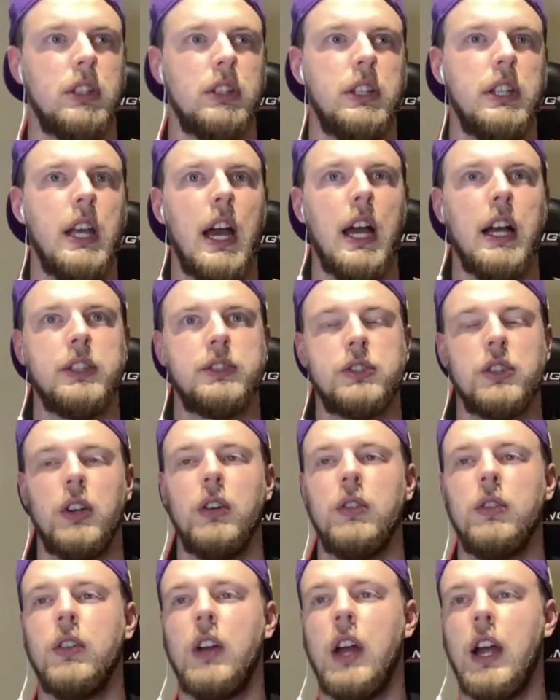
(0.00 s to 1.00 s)
Yeah,
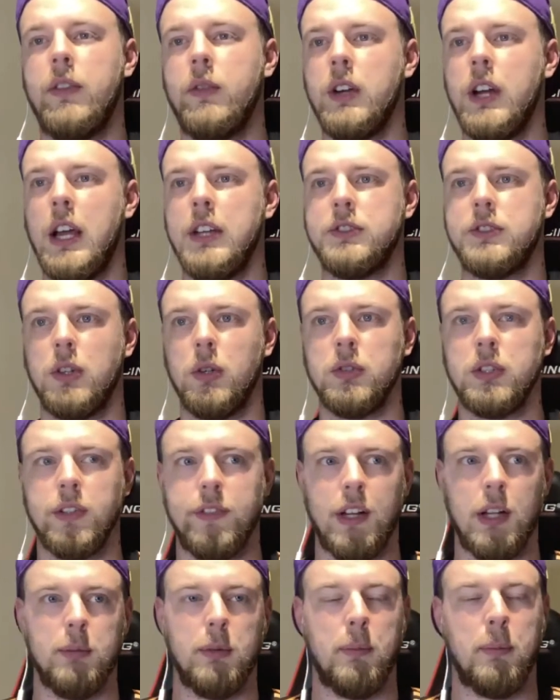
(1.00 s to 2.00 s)
so everyone has their own
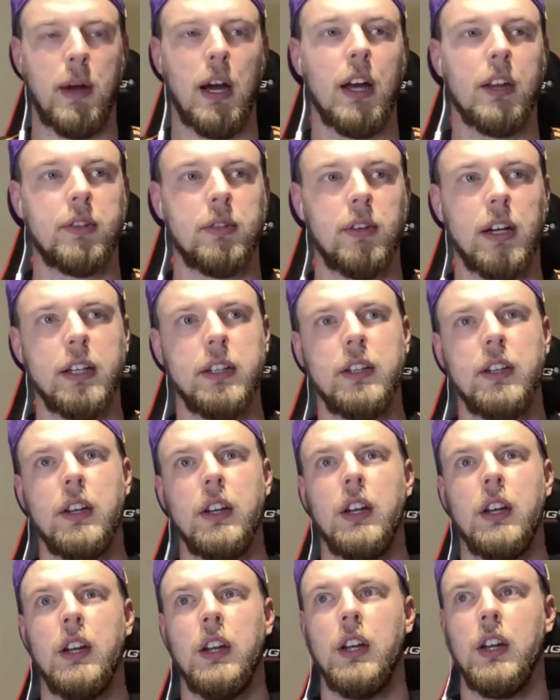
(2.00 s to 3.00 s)
development path, right?
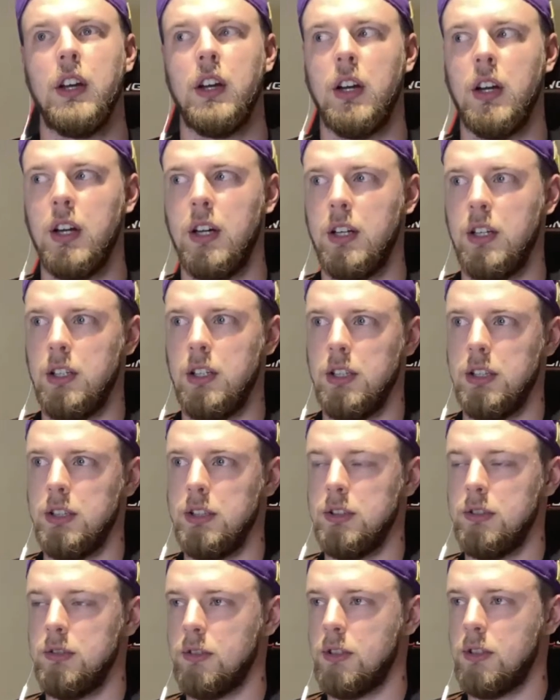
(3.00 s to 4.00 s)

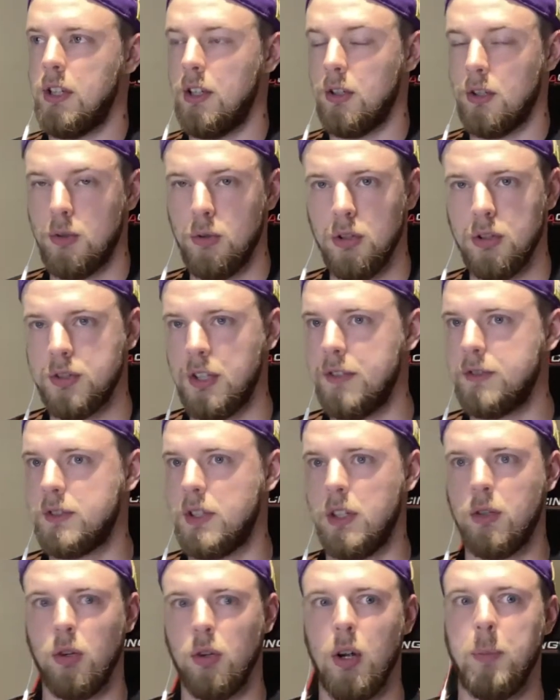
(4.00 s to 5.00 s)

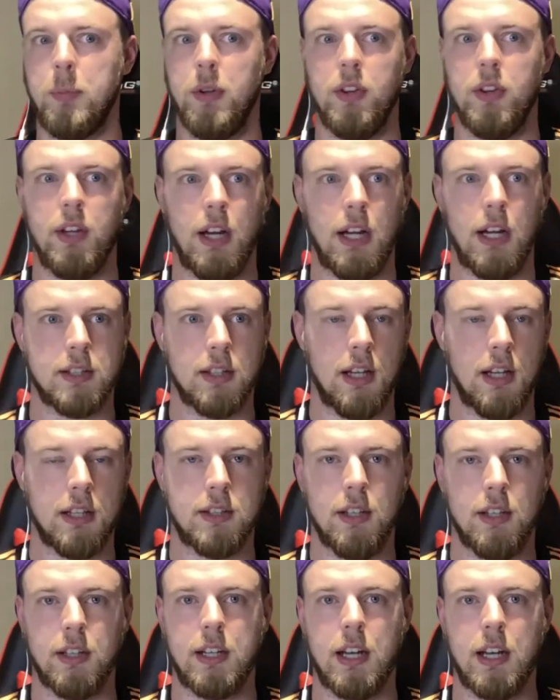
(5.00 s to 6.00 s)
Kulusevski grew up in the
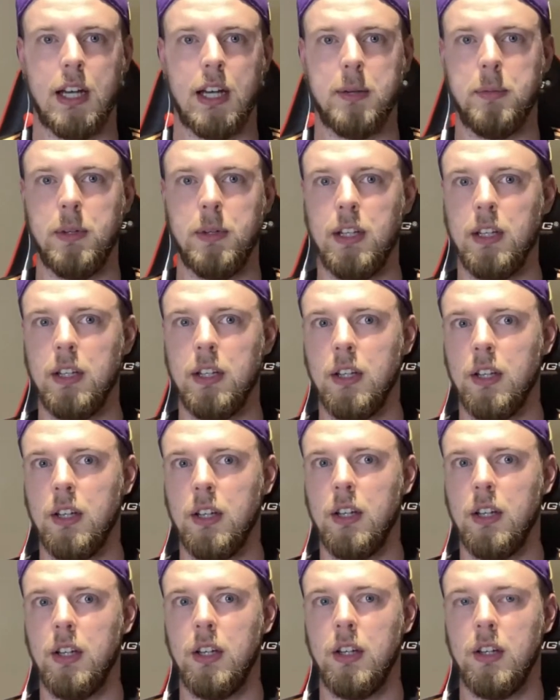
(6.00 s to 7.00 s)
Atalanta Academy,
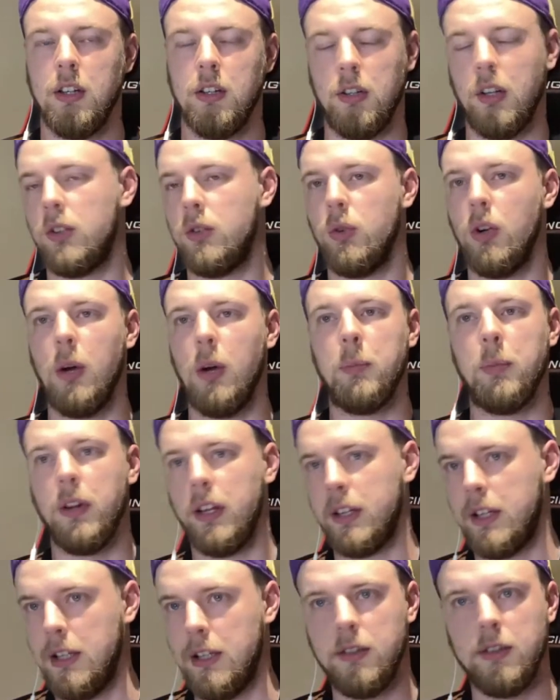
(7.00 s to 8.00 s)
or not grew up,
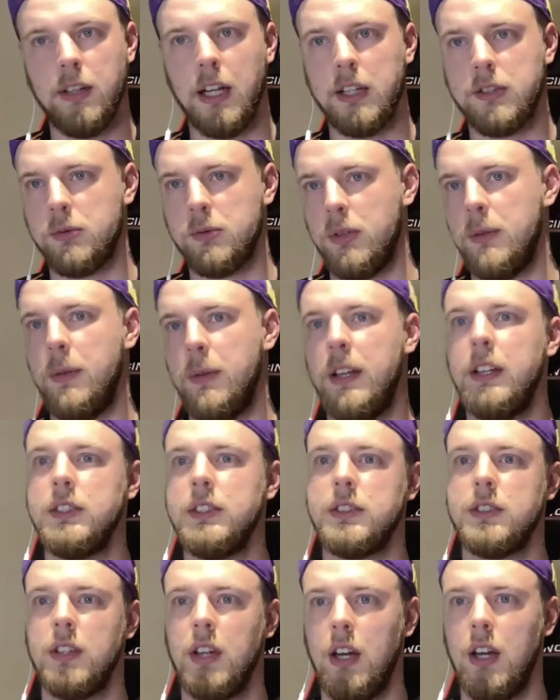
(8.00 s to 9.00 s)
but that's where he made
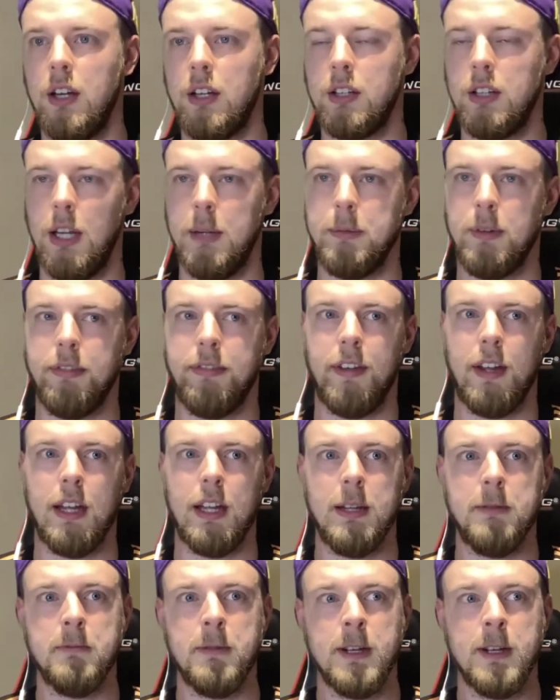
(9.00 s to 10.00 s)
his claim to
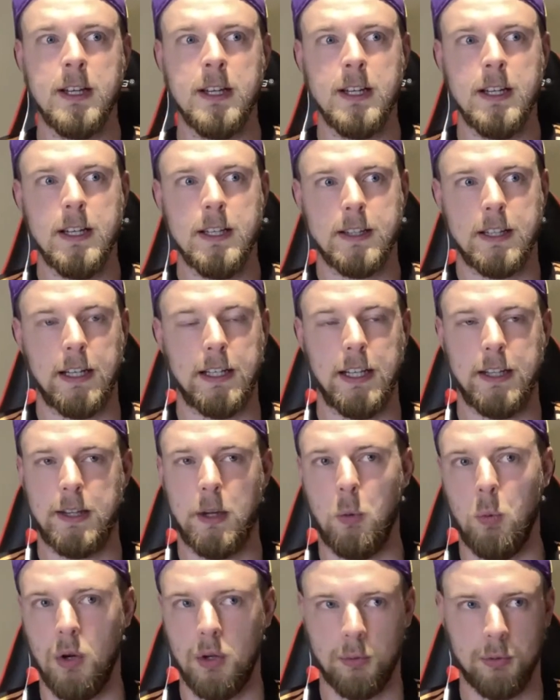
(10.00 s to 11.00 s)
fame. Then he had
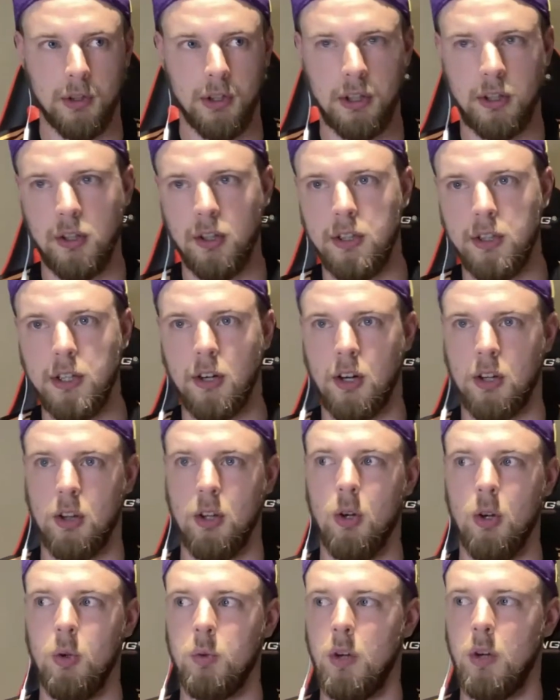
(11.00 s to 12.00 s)
that one really good year on
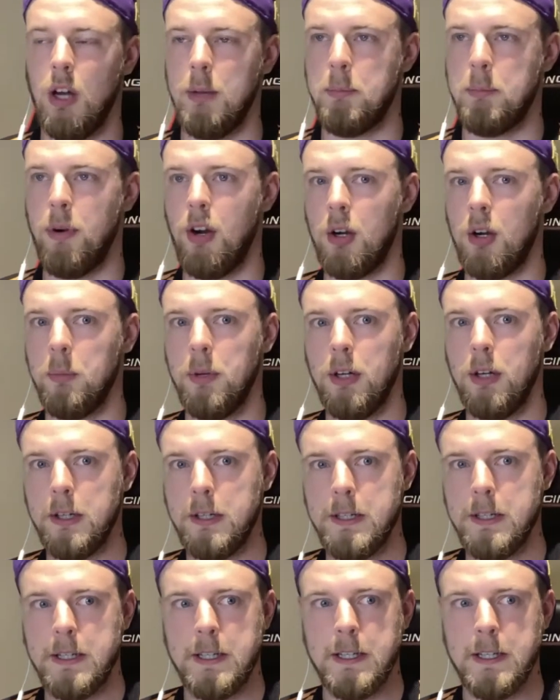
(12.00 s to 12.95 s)
loan at Parma.